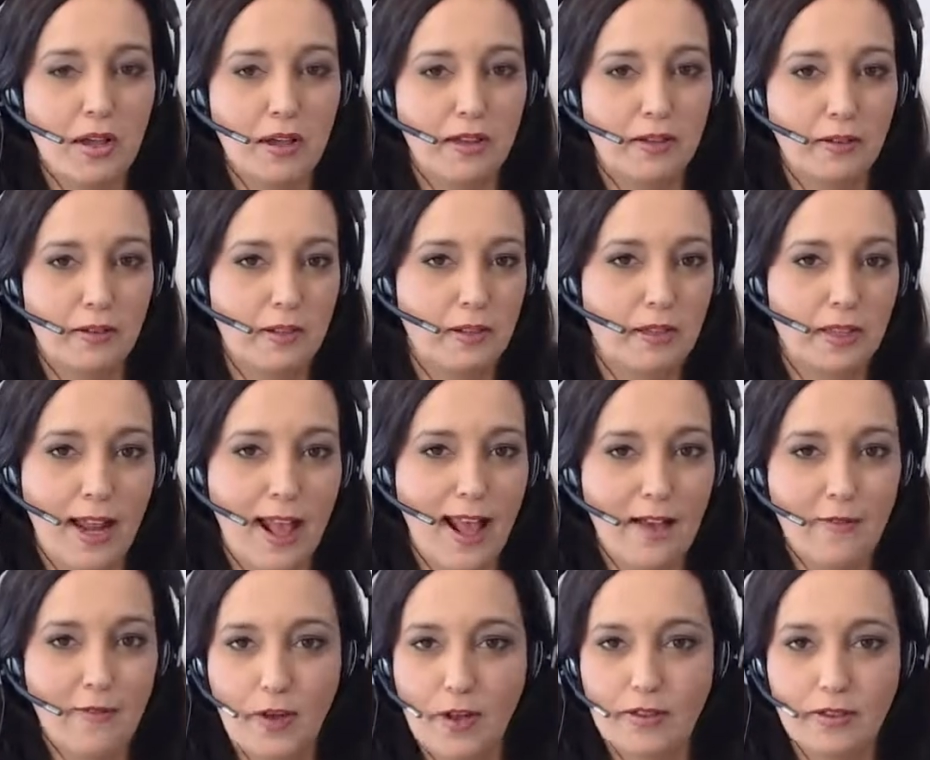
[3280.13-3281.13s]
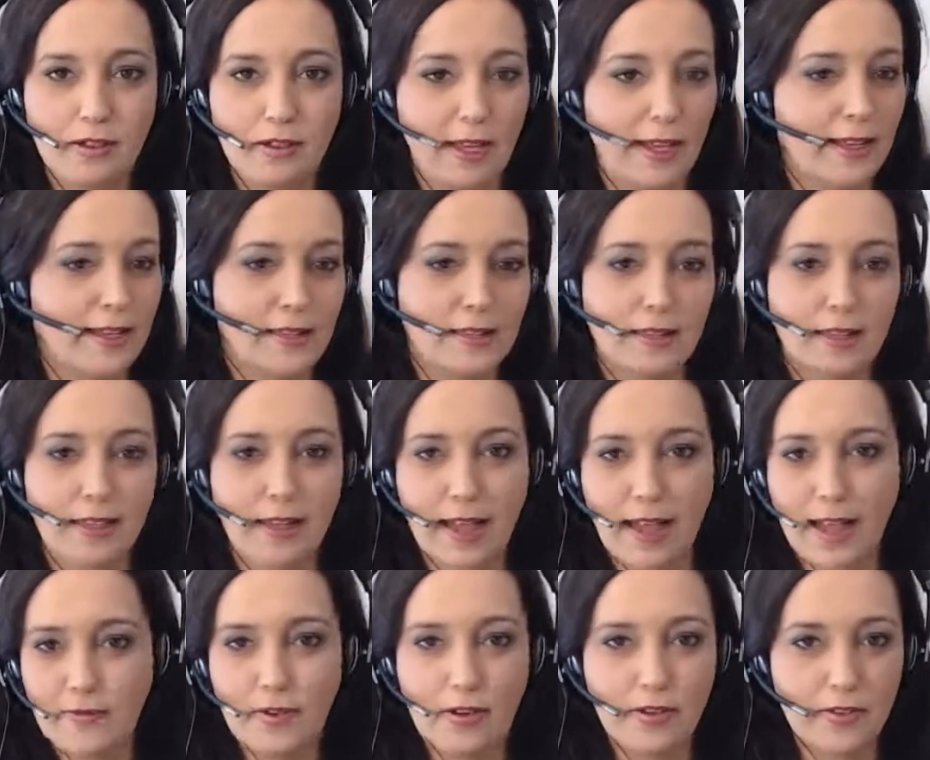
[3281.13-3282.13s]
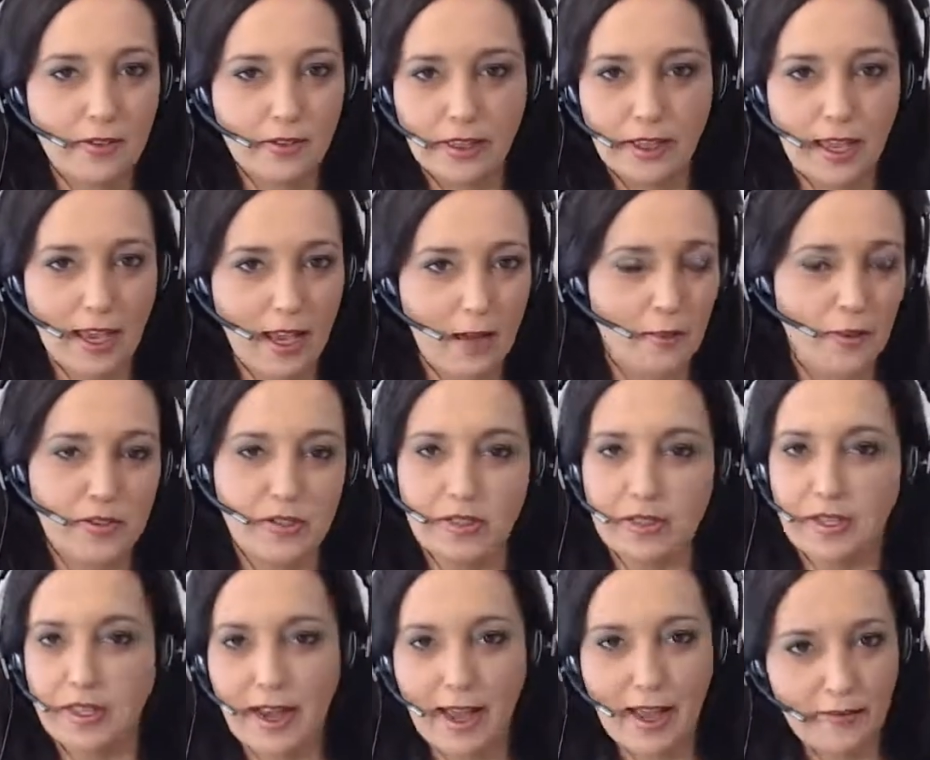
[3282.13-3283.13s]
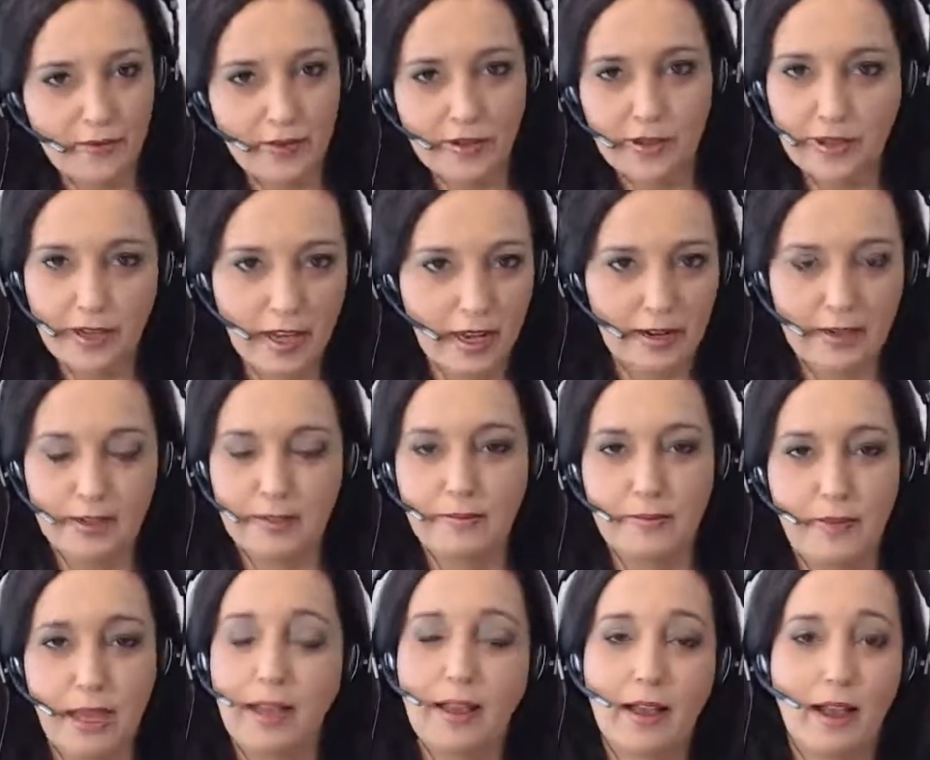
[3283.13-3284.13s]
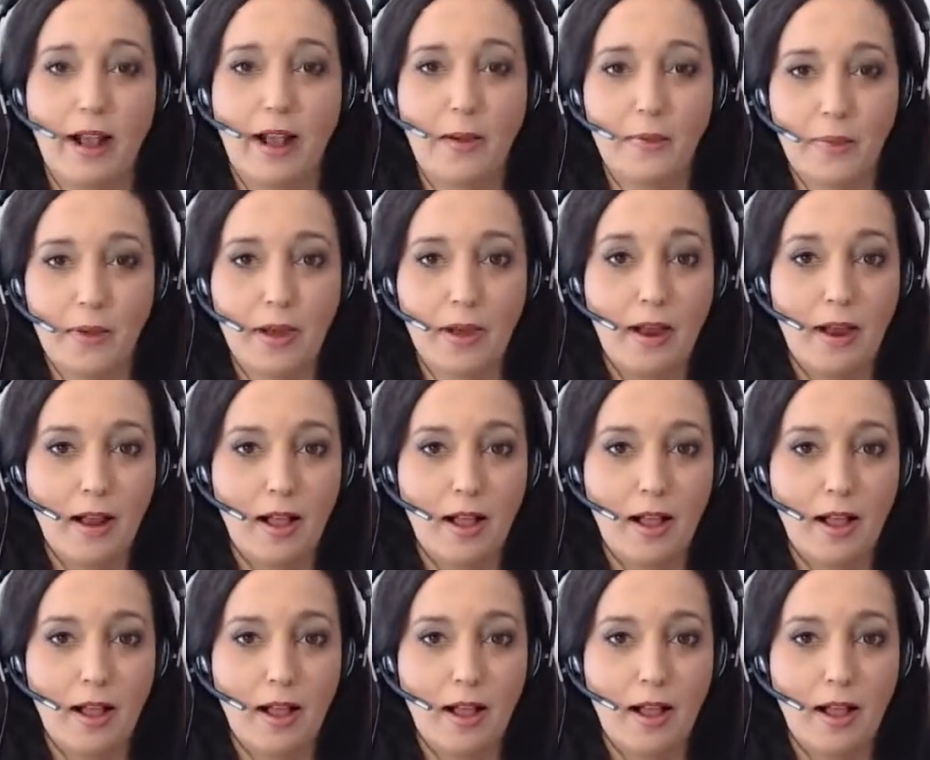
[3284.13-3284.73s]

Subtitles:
you can have all the lights, you can have all the good cameras, you can have the good hair and makeup.